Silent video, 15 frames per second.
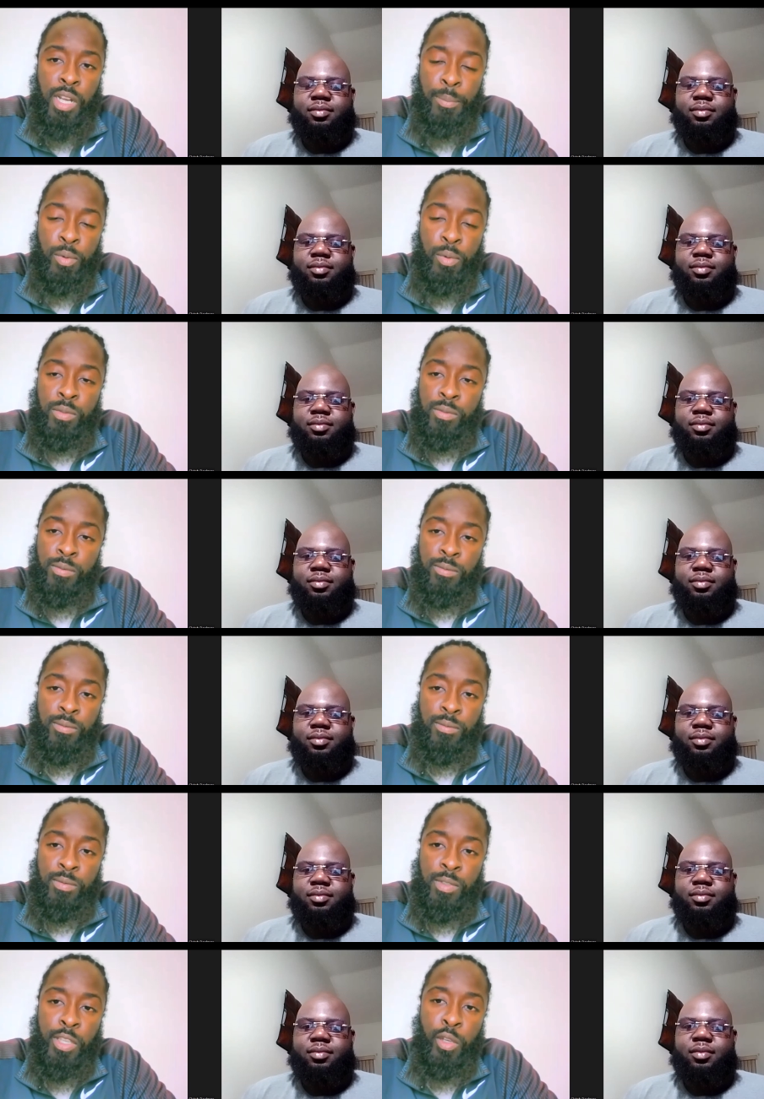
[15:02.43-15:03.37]
Speaker 1: a couple
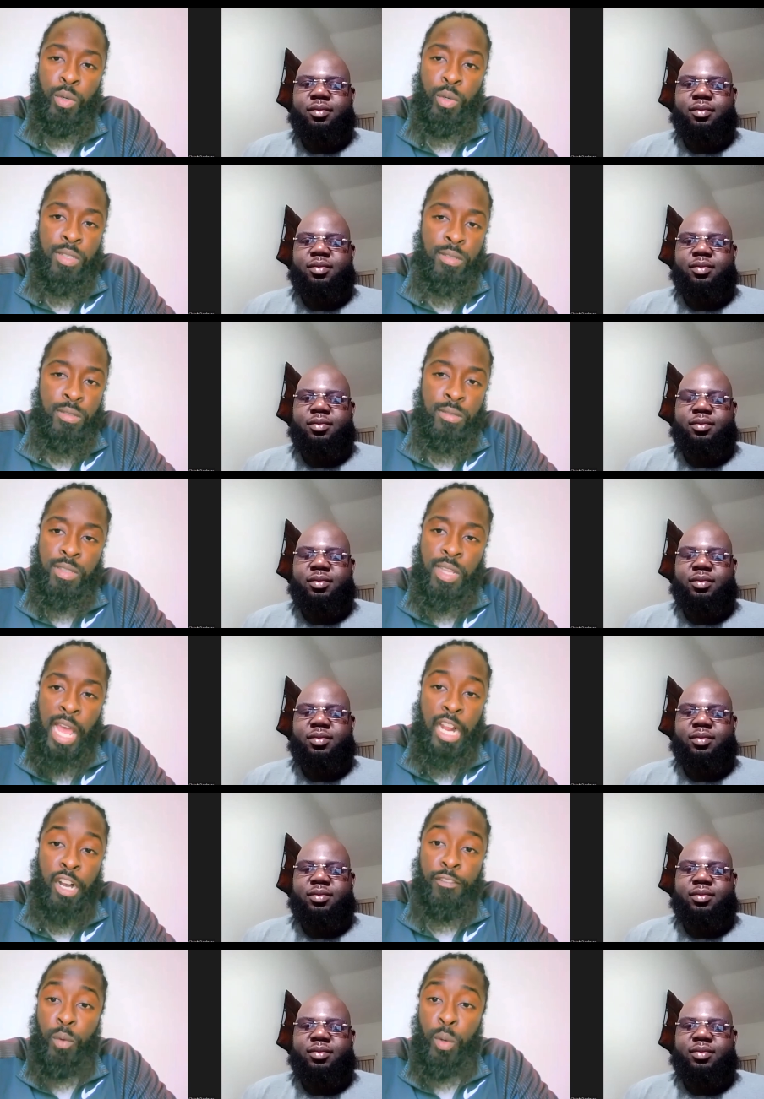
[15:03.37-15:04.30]
cuties
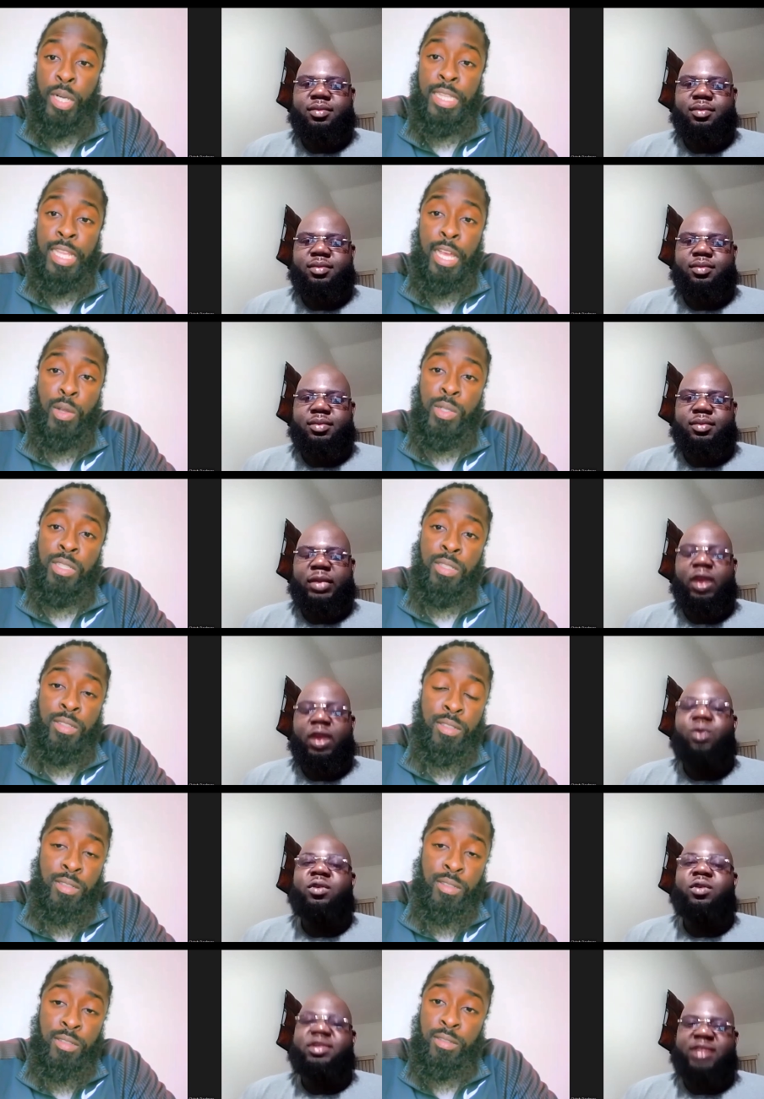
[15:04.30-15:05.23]
out of
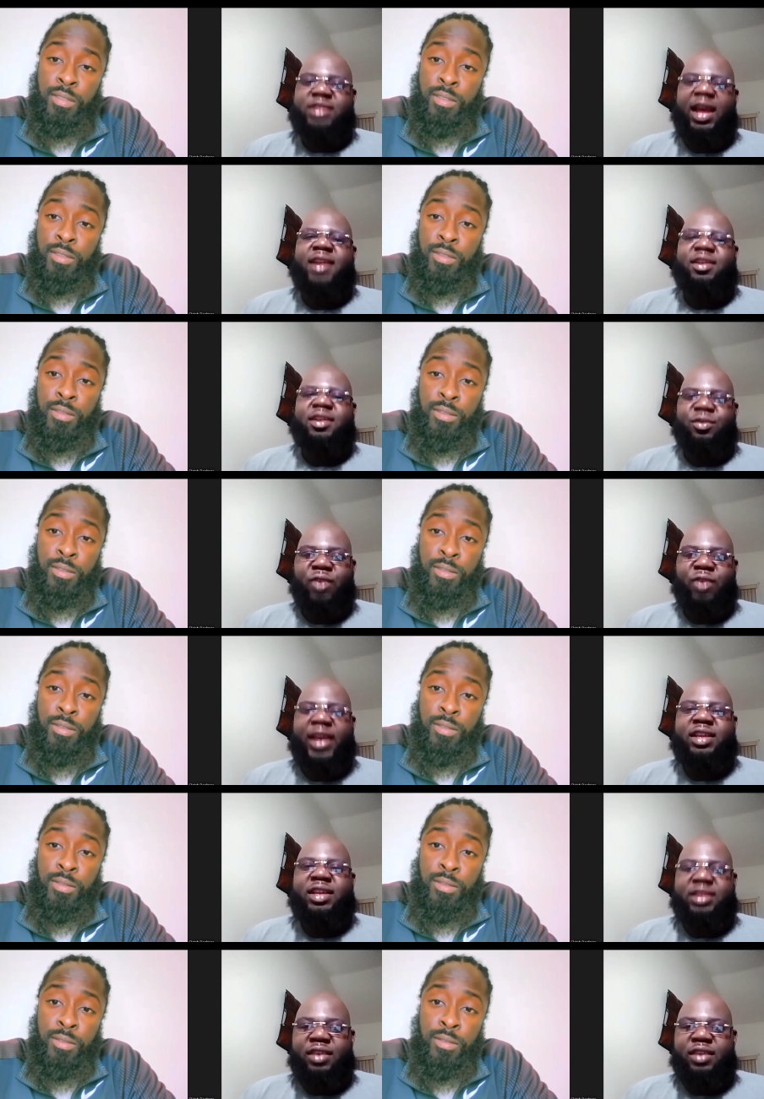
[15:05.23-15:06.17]
40,000?
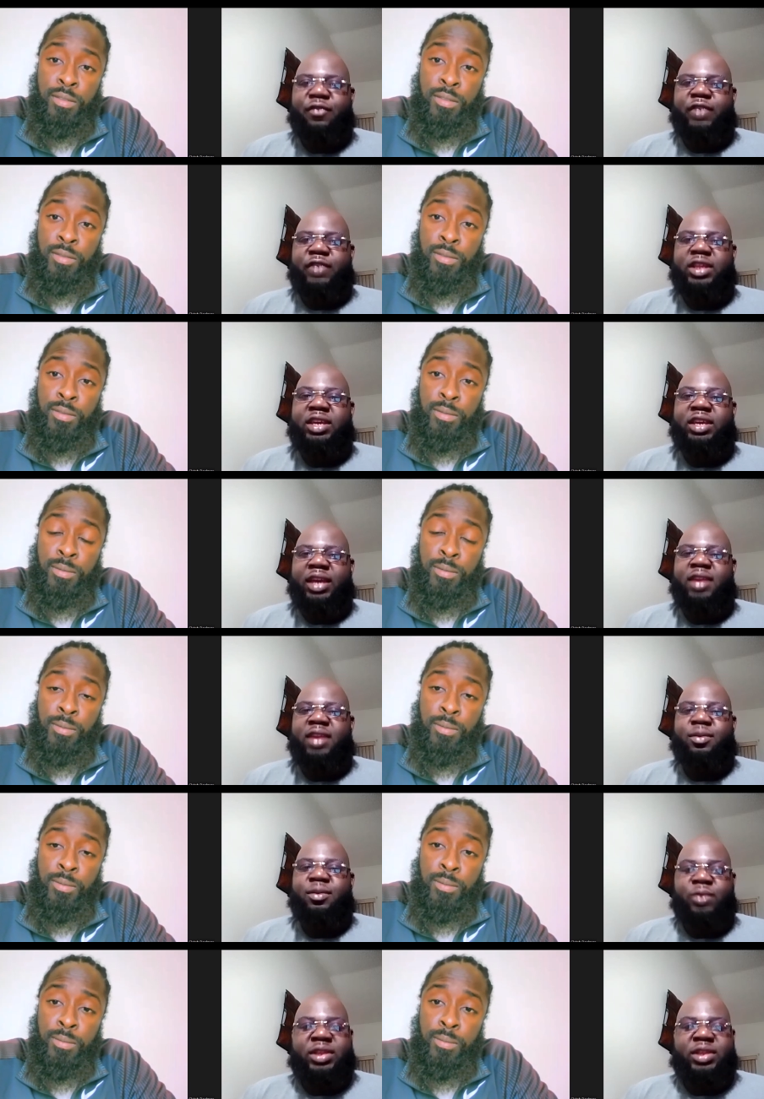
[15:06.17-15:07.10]
Speaker 2: Directly
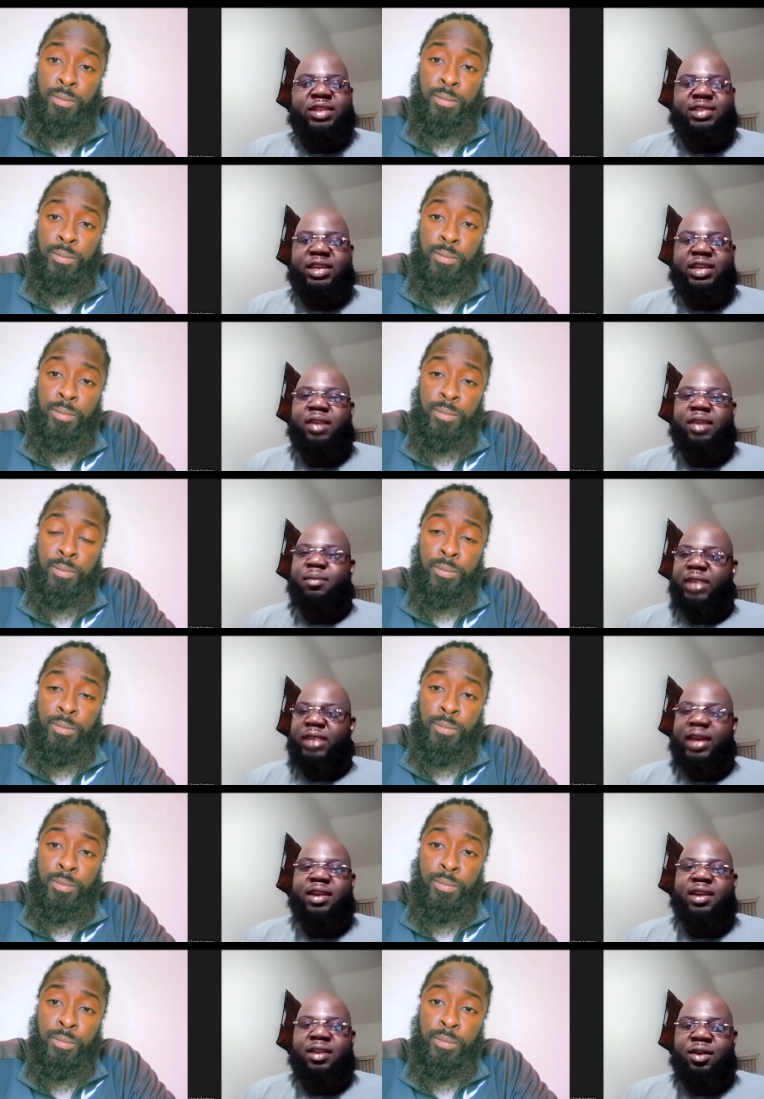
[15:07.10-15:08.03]
affiliated with the team, let
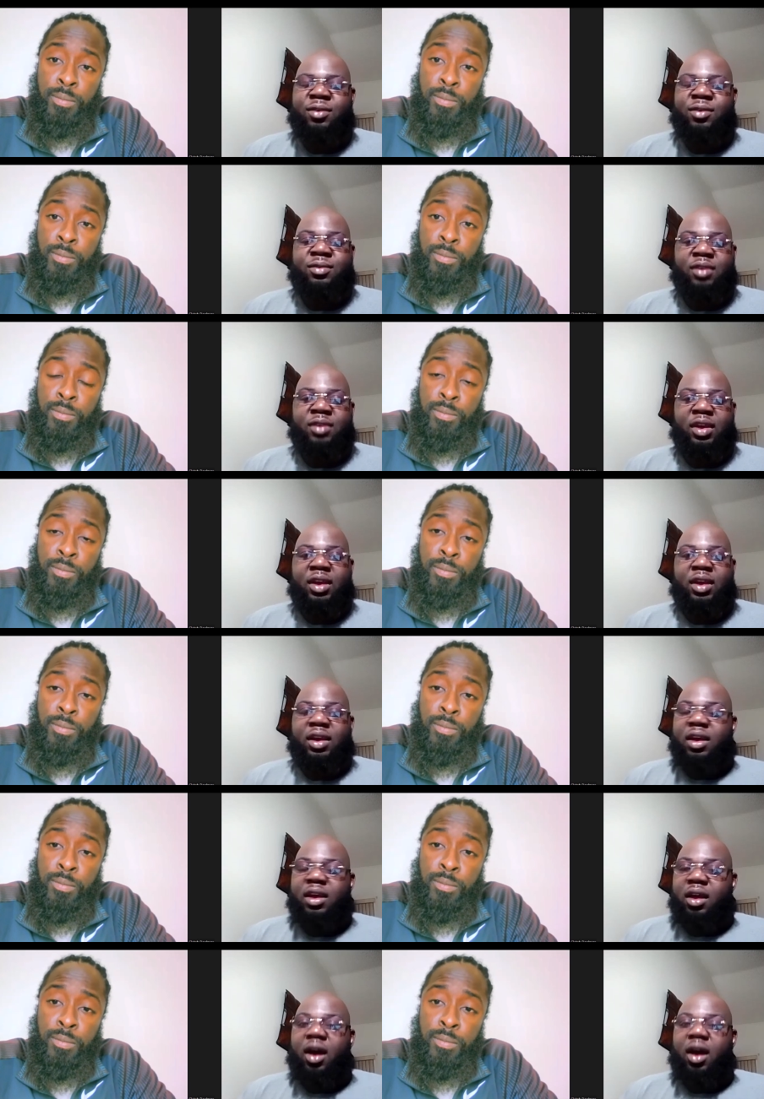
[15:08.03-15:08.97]
alone
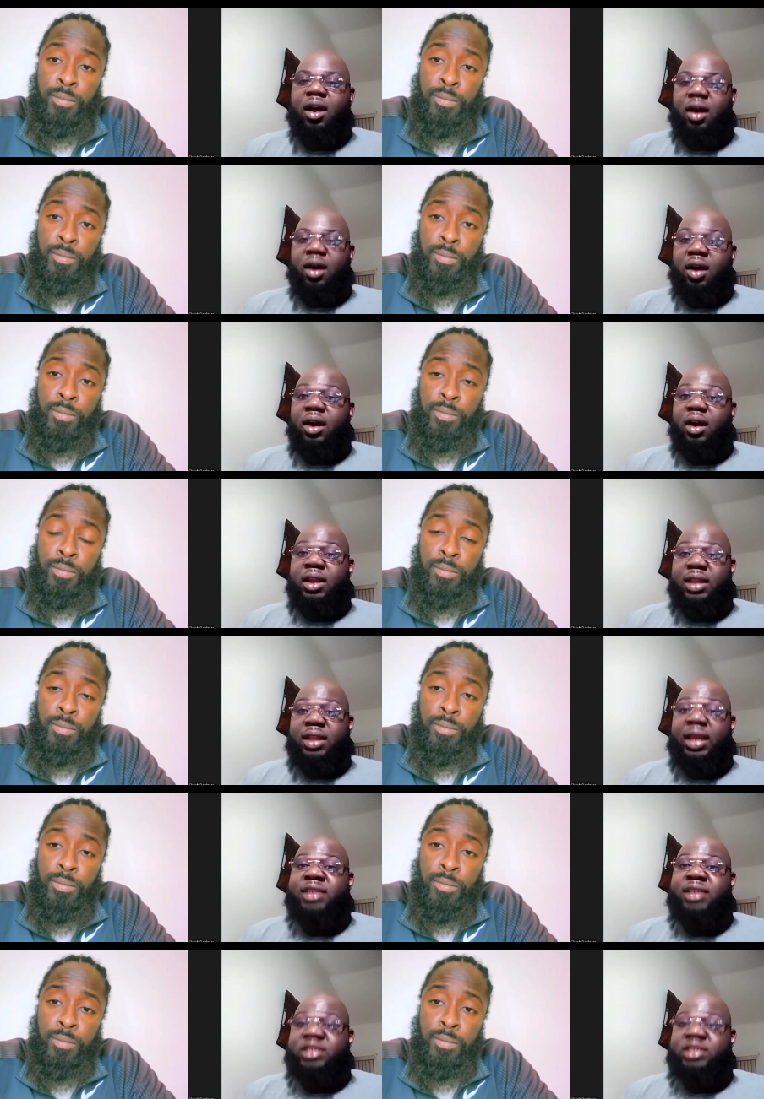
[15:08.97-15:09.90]
a
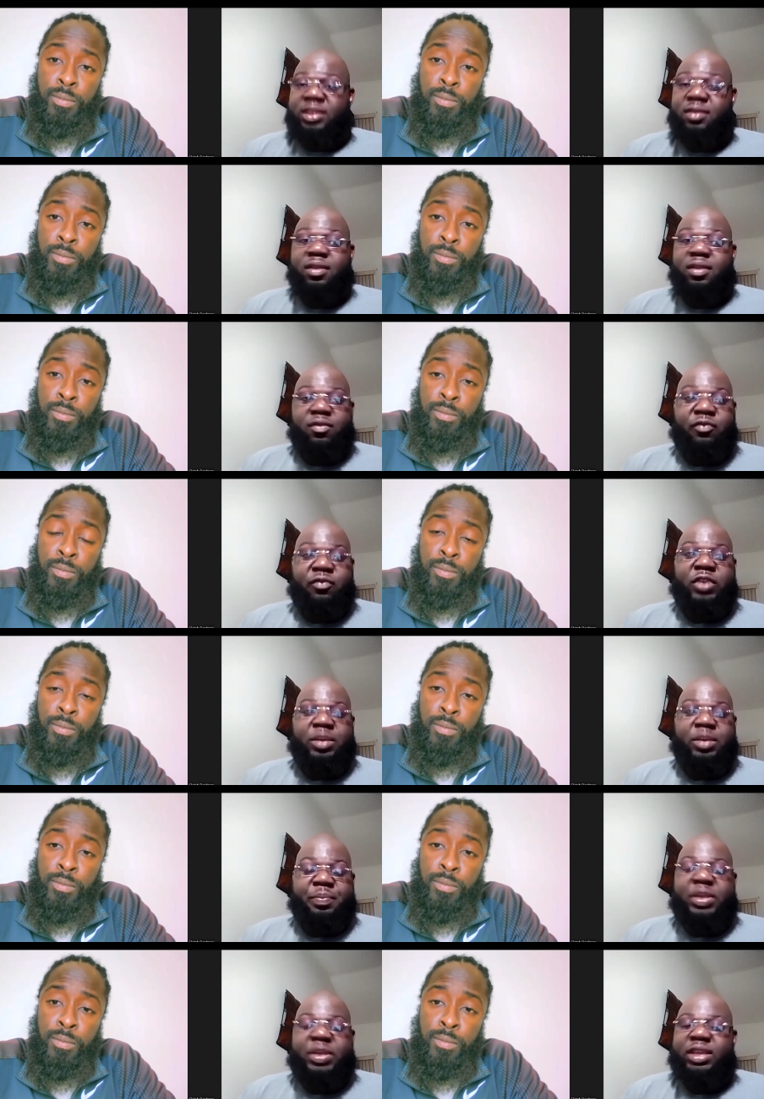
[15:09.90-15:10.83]
alleged
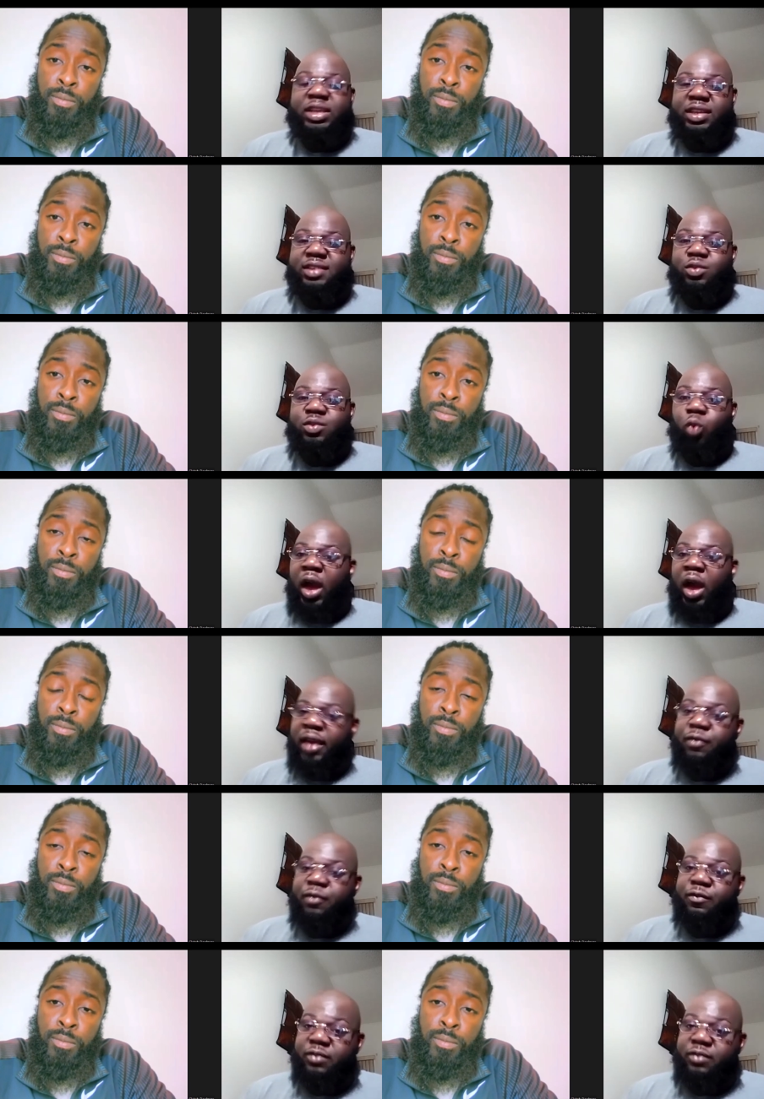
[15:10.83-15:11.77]
VP's wife,